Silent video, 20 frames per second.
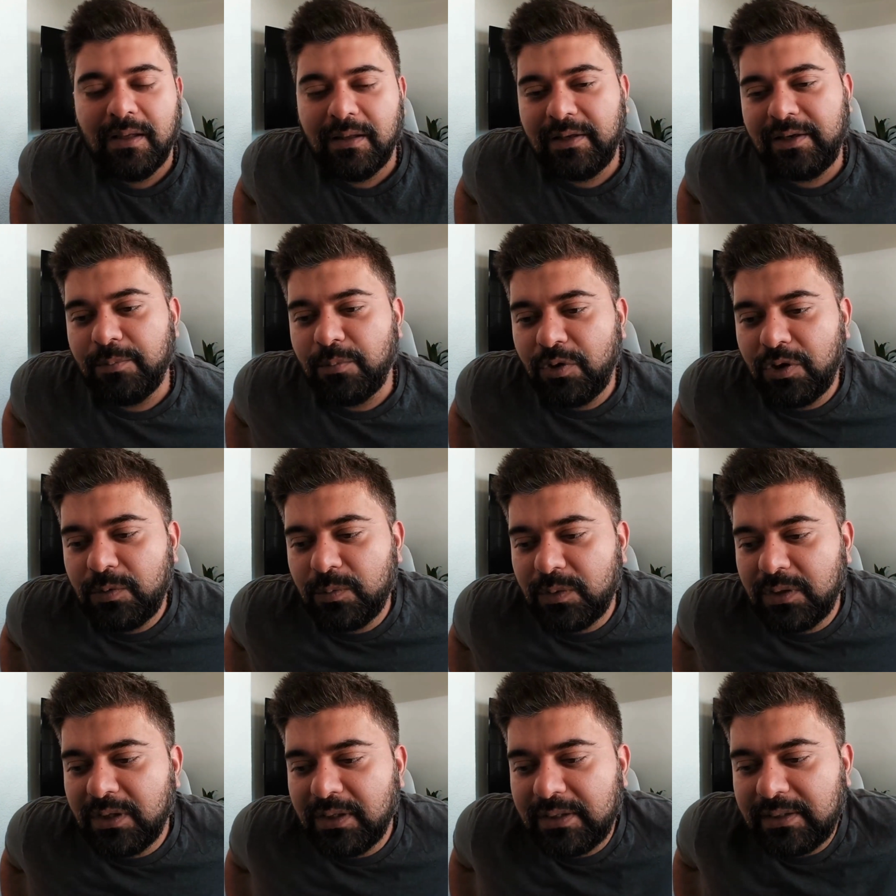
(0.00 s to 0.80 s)

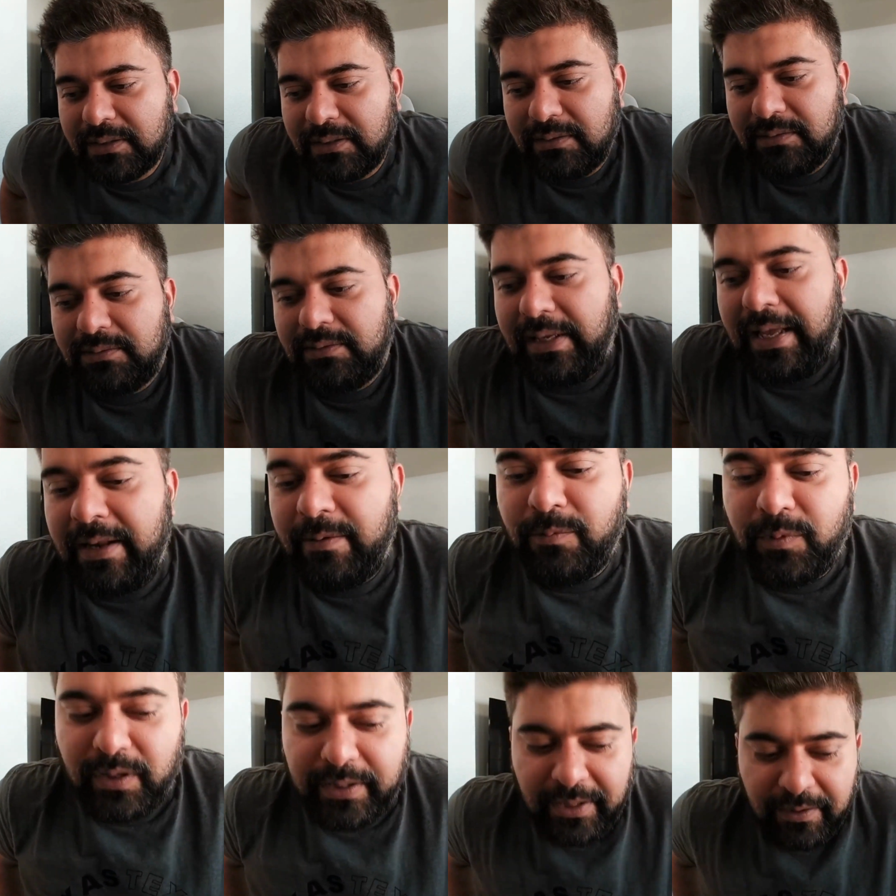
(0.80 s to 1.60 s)
Remote work
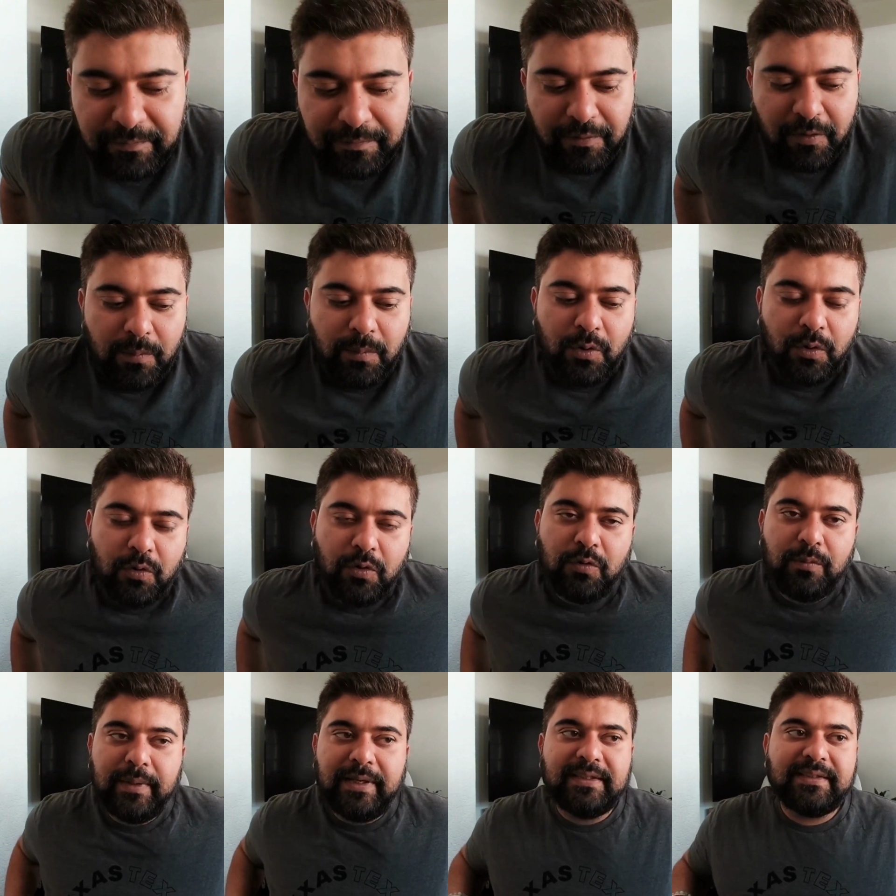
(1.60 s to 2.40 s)
and working from
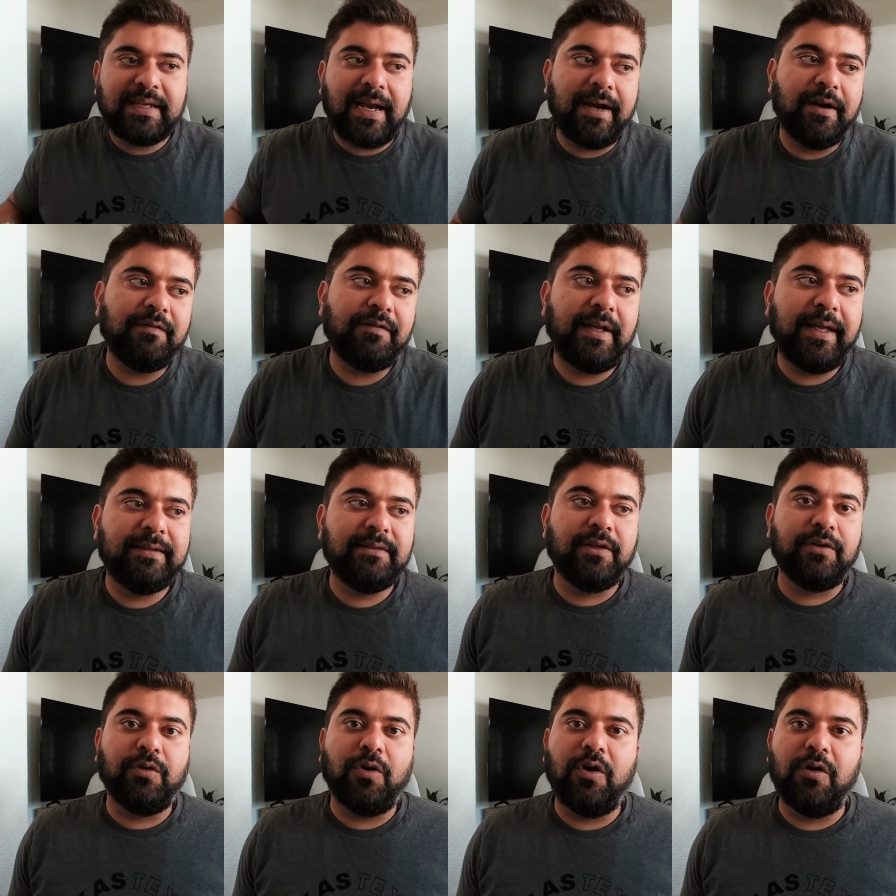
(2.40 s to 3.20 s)
home is kind of
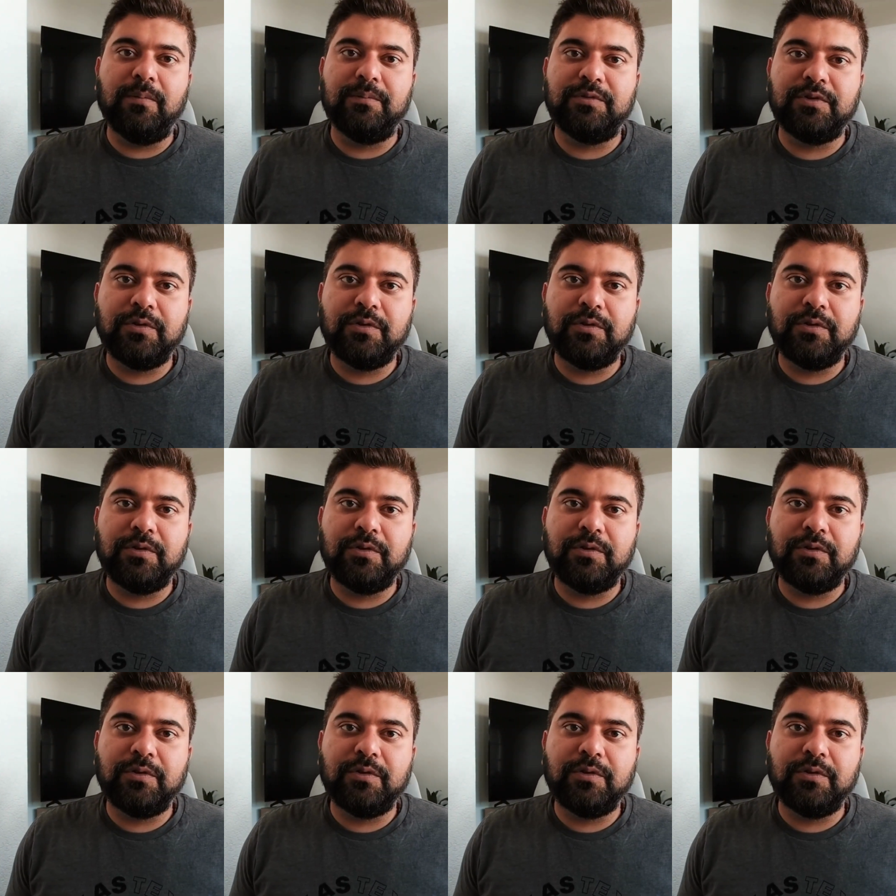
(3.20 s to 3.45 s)
like the norm.